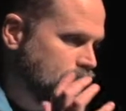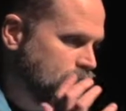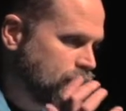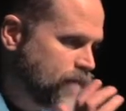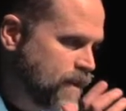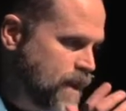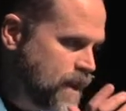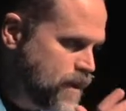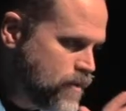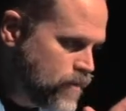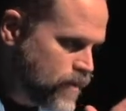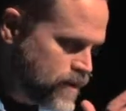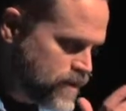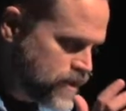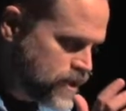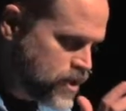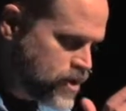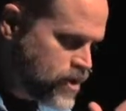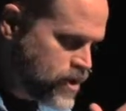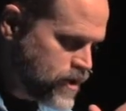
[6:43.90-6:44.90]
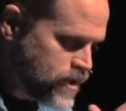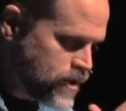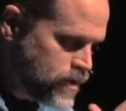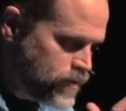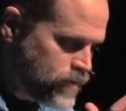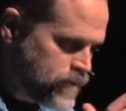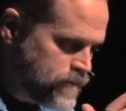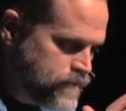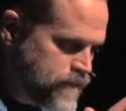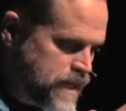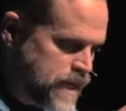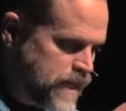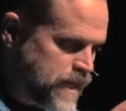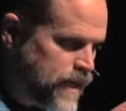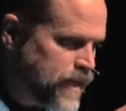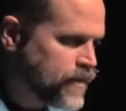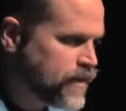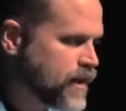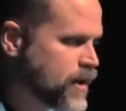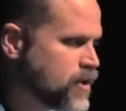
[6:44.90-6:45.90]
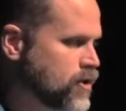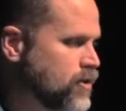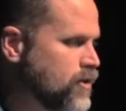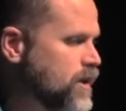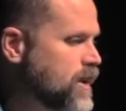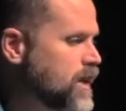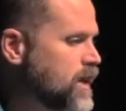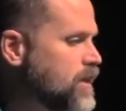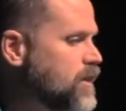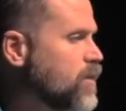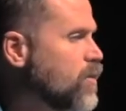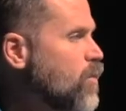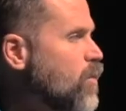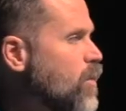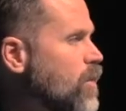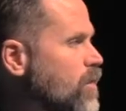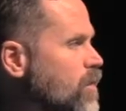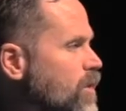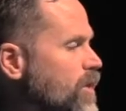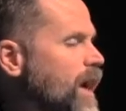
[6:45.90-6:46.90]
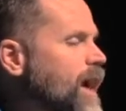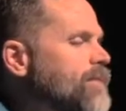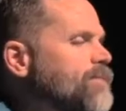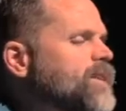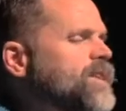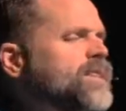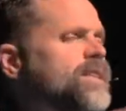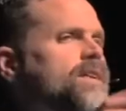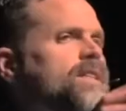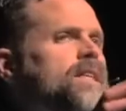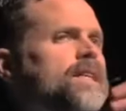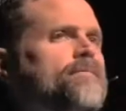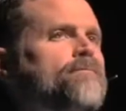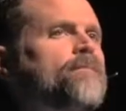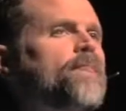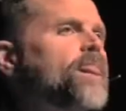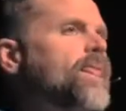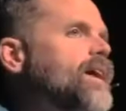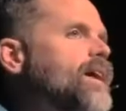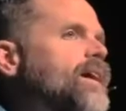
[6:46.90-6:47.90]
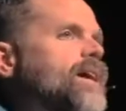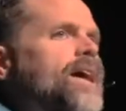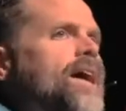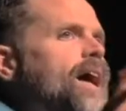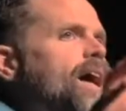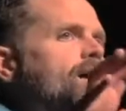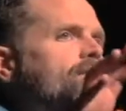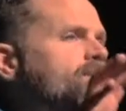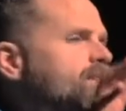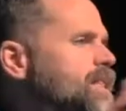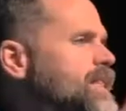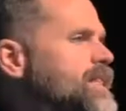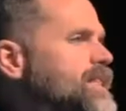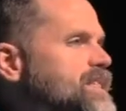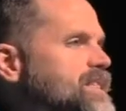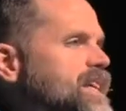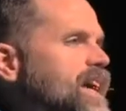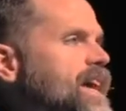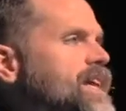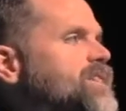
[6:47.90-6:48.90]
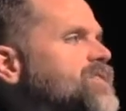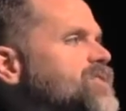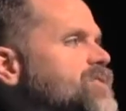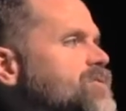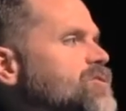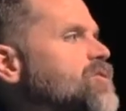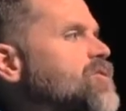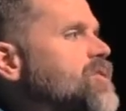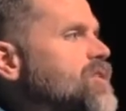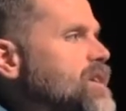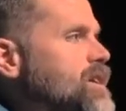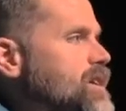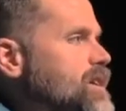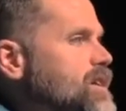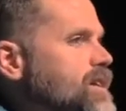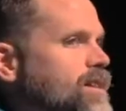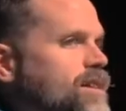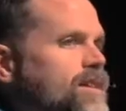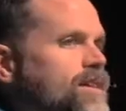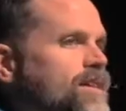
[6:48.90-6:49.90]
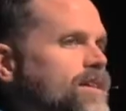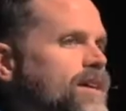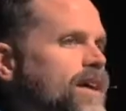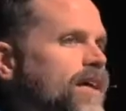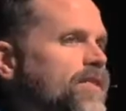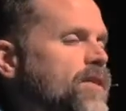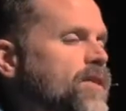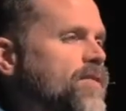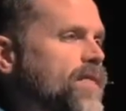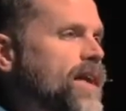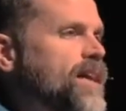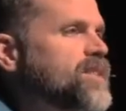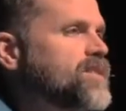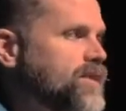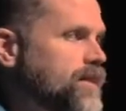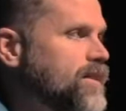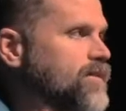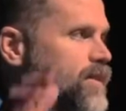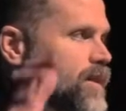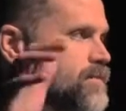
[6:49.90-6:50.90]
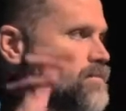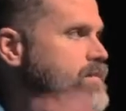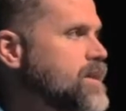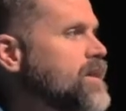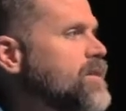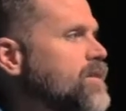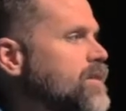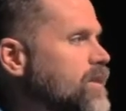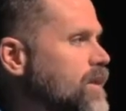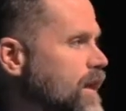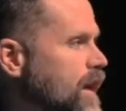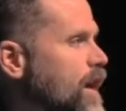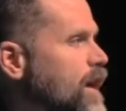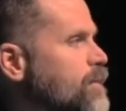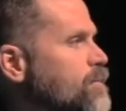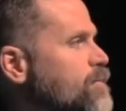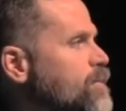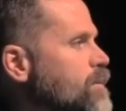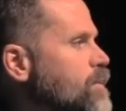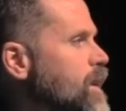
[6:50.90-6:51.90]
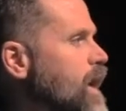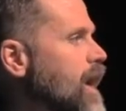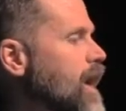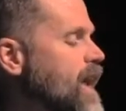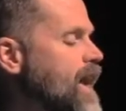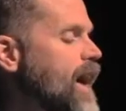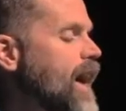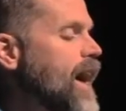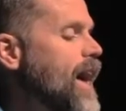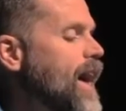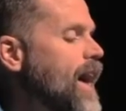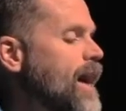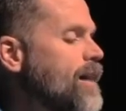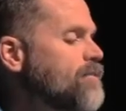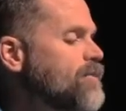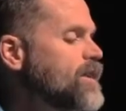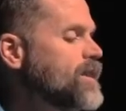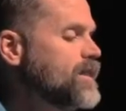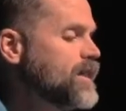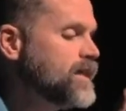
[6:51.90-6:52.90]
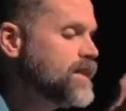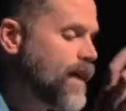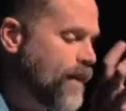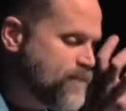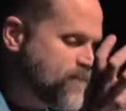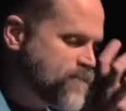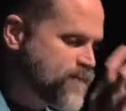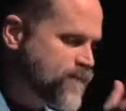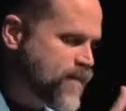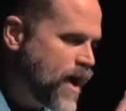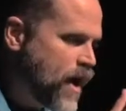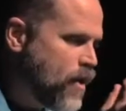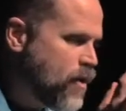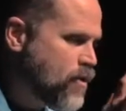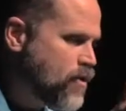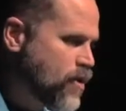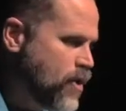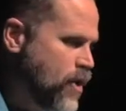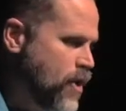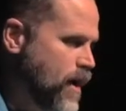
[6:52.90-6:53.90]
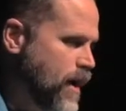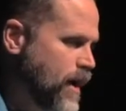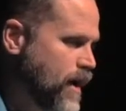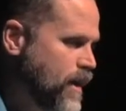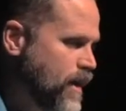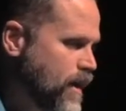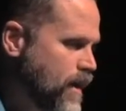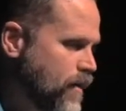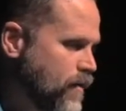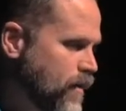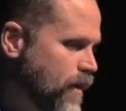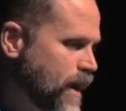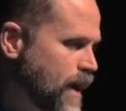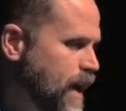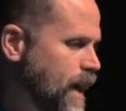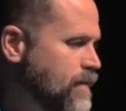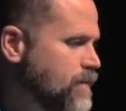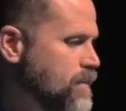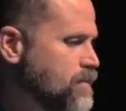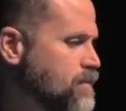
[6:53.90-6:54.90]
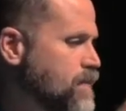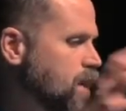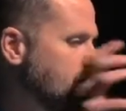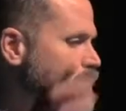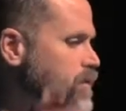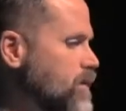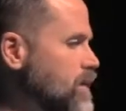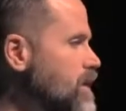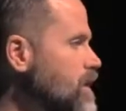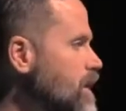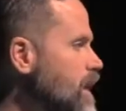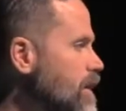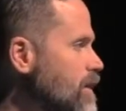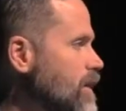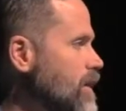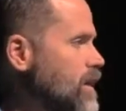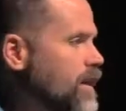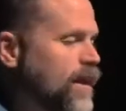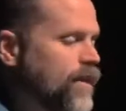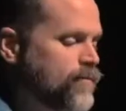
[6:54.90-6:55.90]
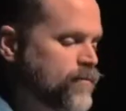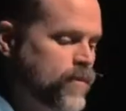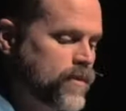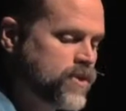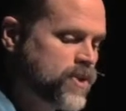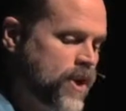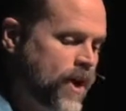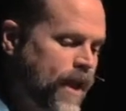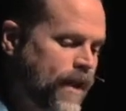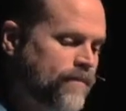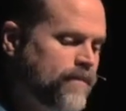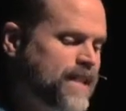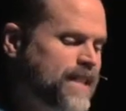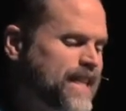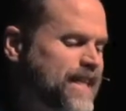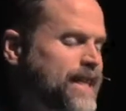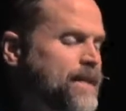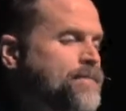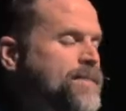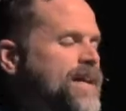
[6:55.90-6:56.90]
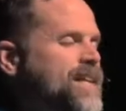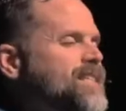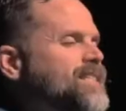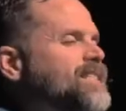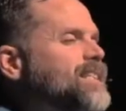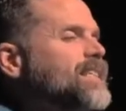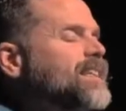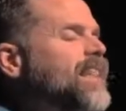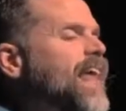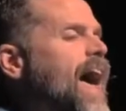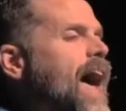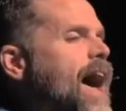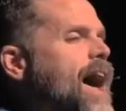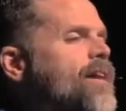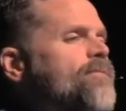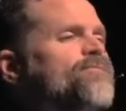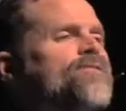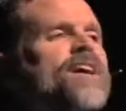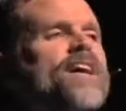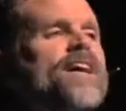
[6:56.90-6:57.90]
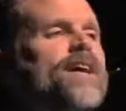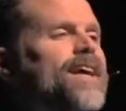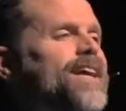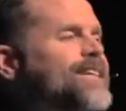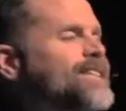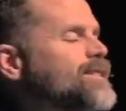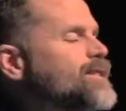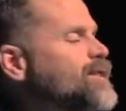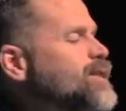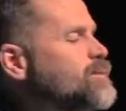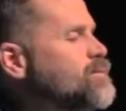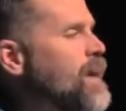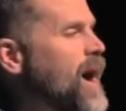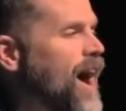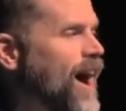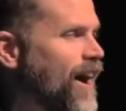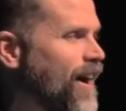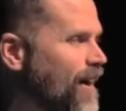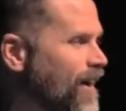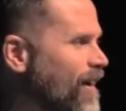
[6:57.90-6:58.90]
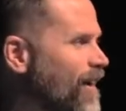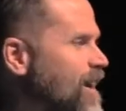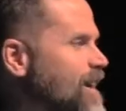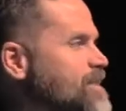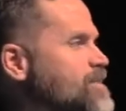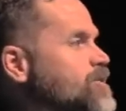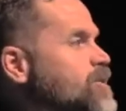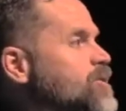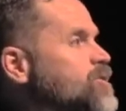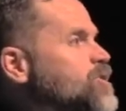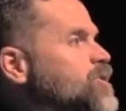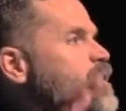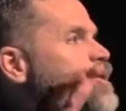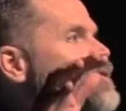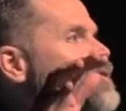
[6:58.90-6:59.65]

If he wasn't good, there would be nothing good in the world. Everything that everything that tasted good at the Thanksgiving meal came from God. Everything that felt good when it came to being with lo- loved ones, you know, everything that made us laugh and smile and just